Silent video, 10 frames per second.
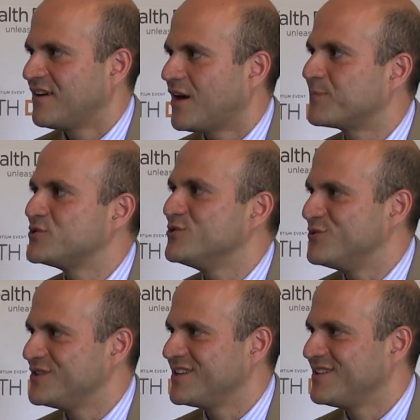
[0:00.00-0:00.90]

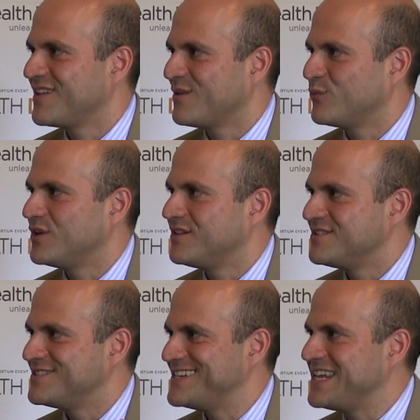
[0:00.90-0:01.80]
opportunity, and what
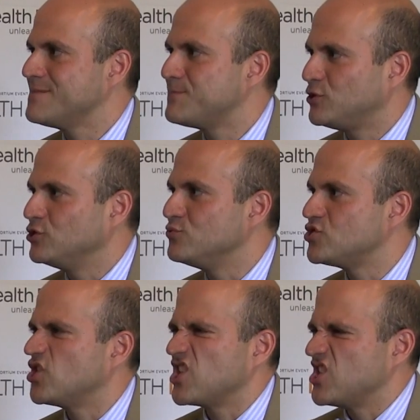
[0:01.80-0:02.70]
Datapalooza